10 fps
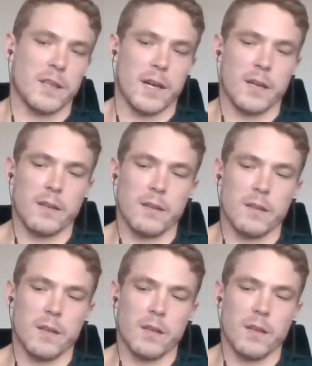that
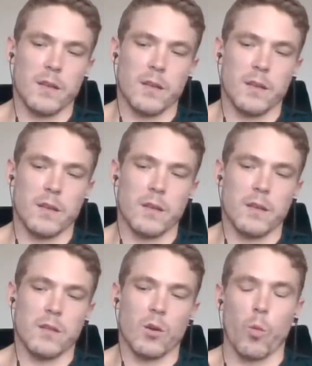
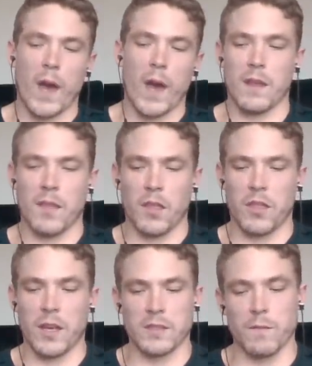the way that the
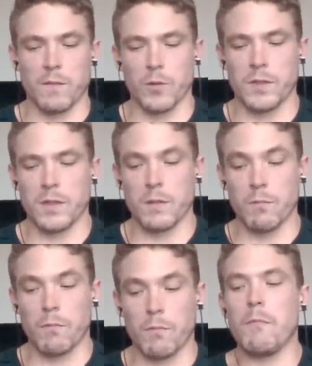things influence it,
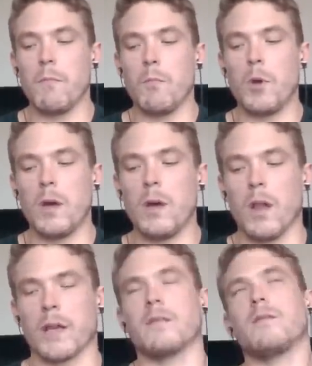
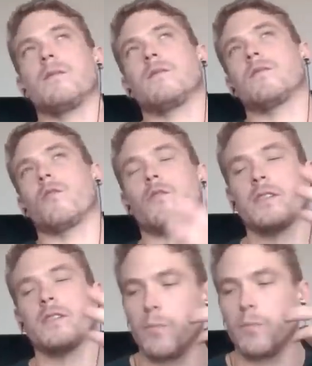like, so for
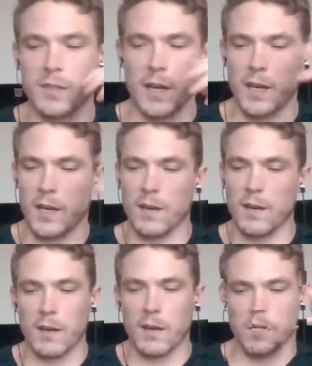example, say
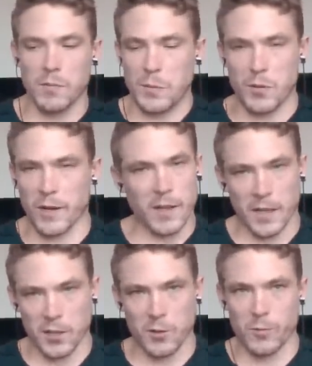uh, I'm going to bring
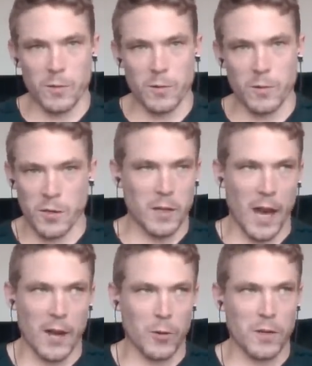like a new a new
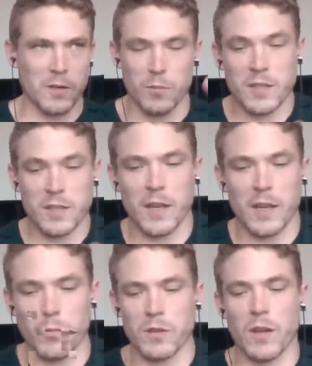category into it. Say like
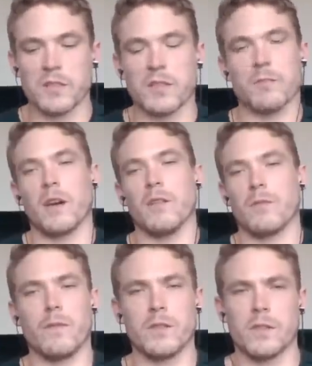someone does something on the
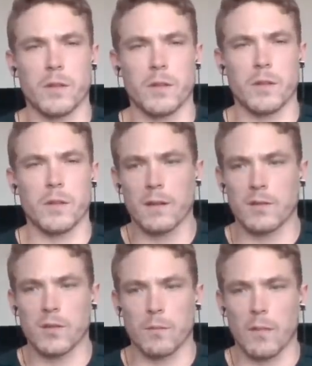river, something
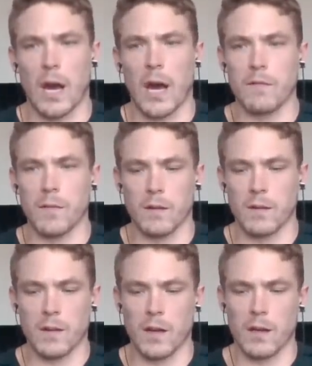like some live
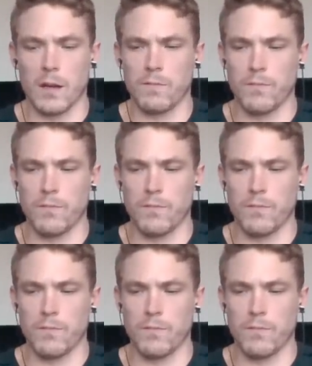thing, like they